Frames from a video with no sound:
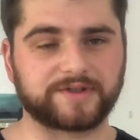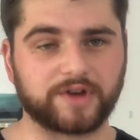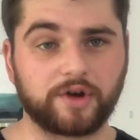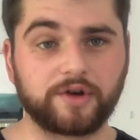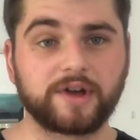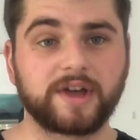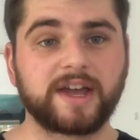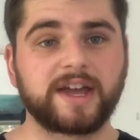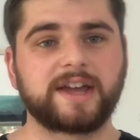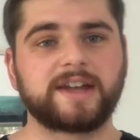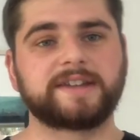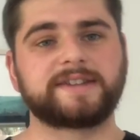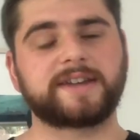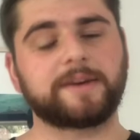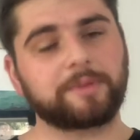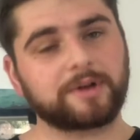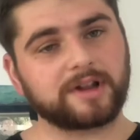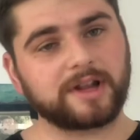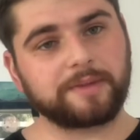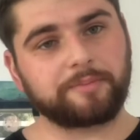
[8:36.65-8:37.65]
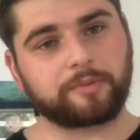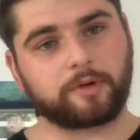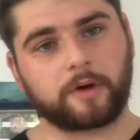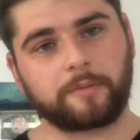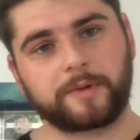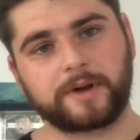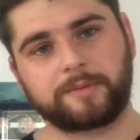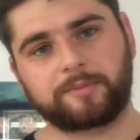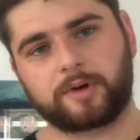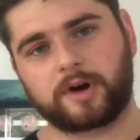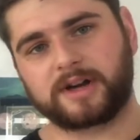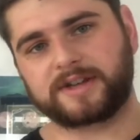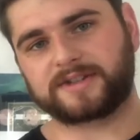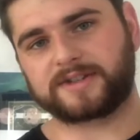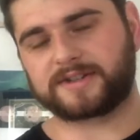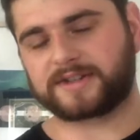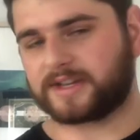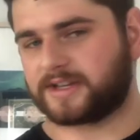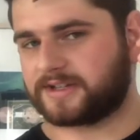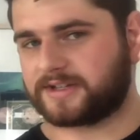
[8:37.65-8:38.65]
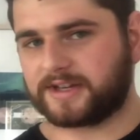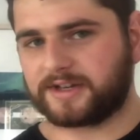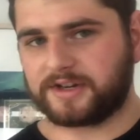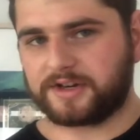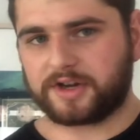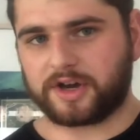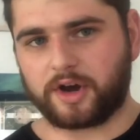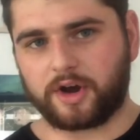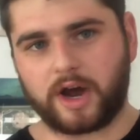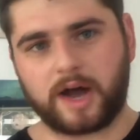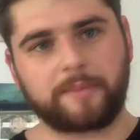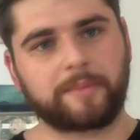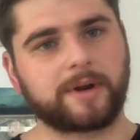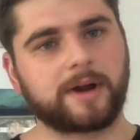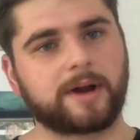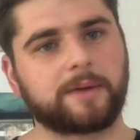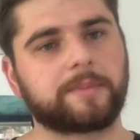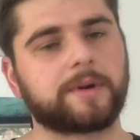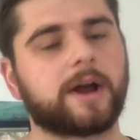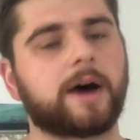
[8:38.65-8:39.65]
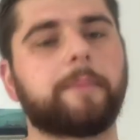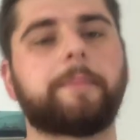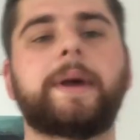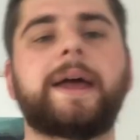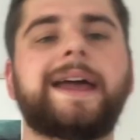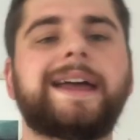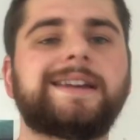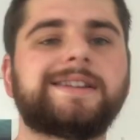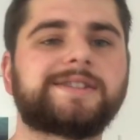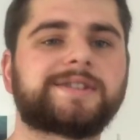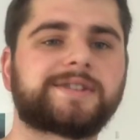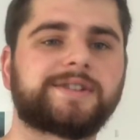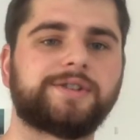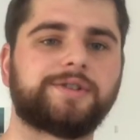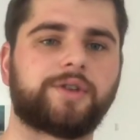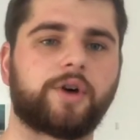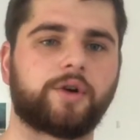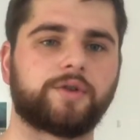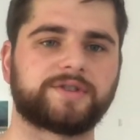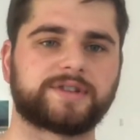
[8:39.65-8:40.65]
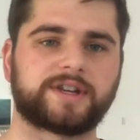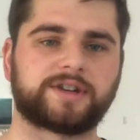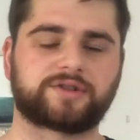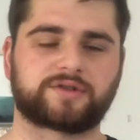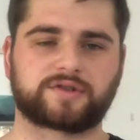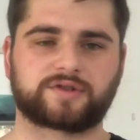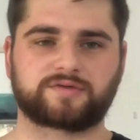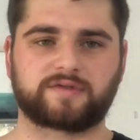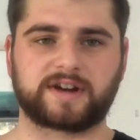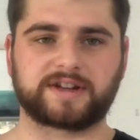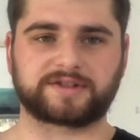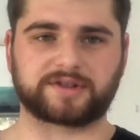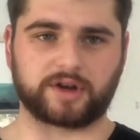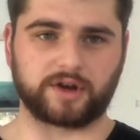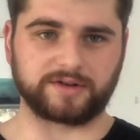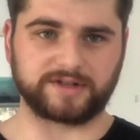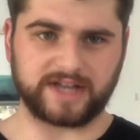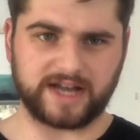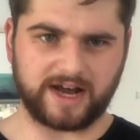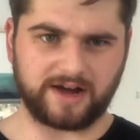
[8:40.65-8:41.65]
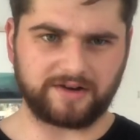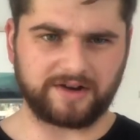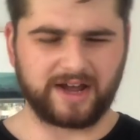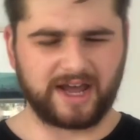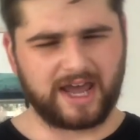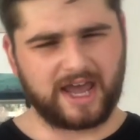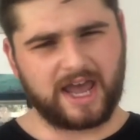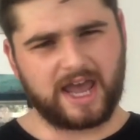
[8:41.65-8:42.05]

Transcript: So typically property prices continue to go up and up and up as those interest rates go down,